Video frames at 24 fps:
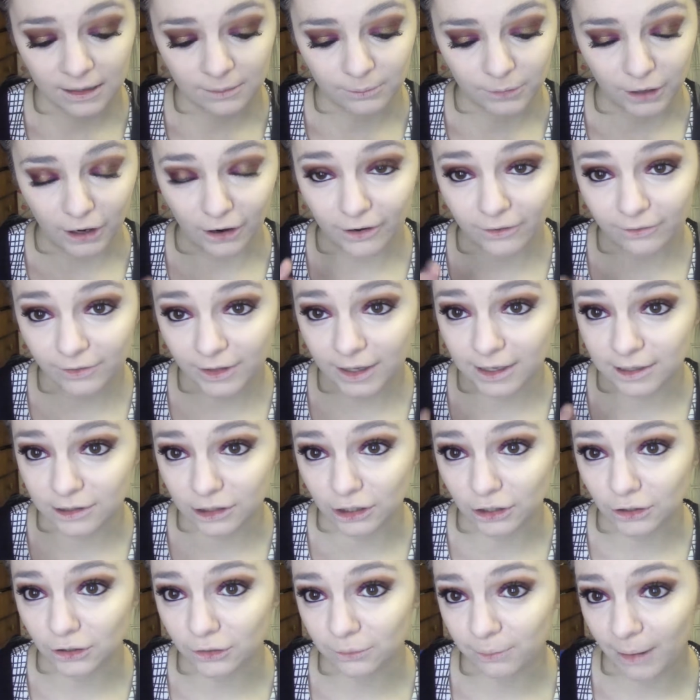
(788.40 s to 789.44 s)
but hopefully it's
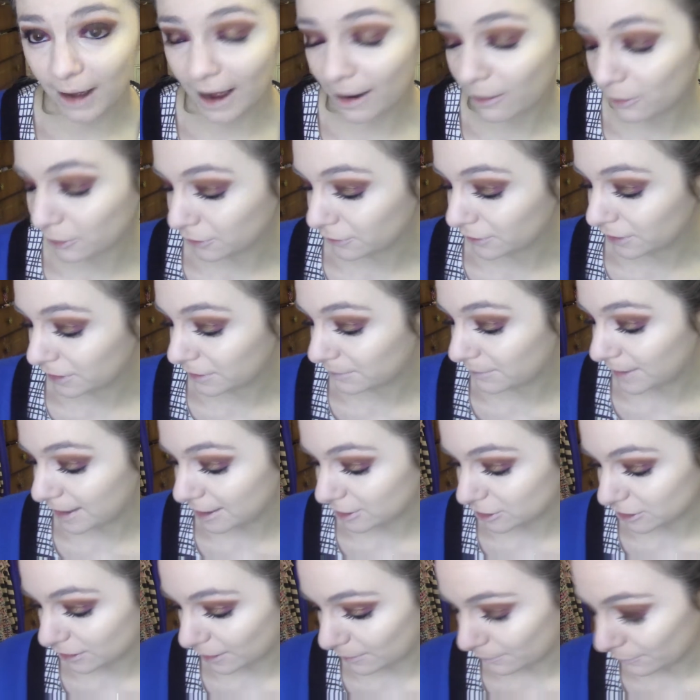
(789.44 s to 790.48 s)
a good powder and it
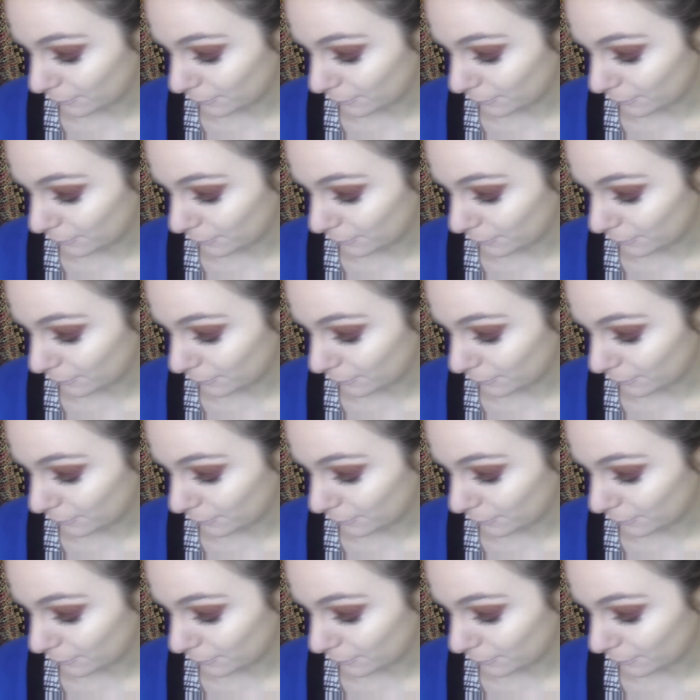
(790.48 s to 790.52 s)
makes up